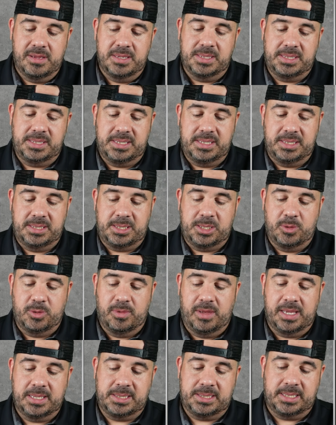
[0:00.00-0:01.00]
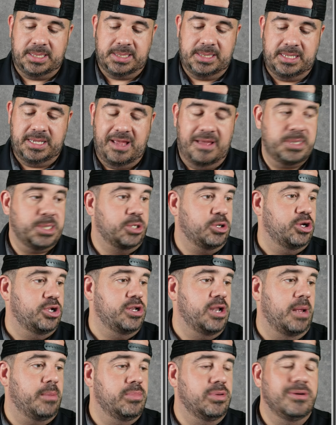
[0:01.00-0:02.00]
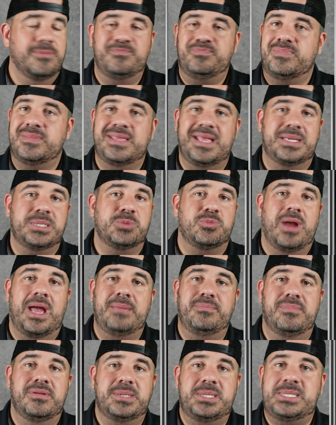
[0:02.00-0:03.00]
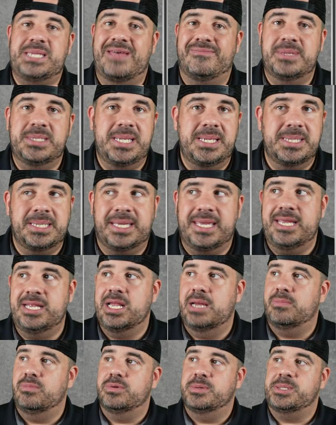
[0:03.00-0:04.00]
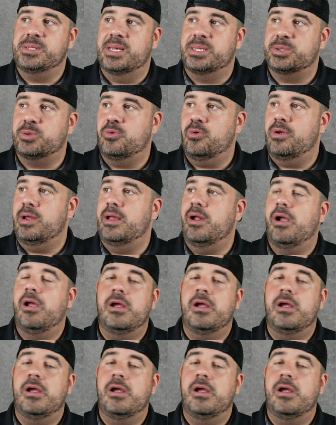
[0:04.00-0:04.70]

TCU minus 16, that's a good number. That's right, but 17 is a key number, so that's great.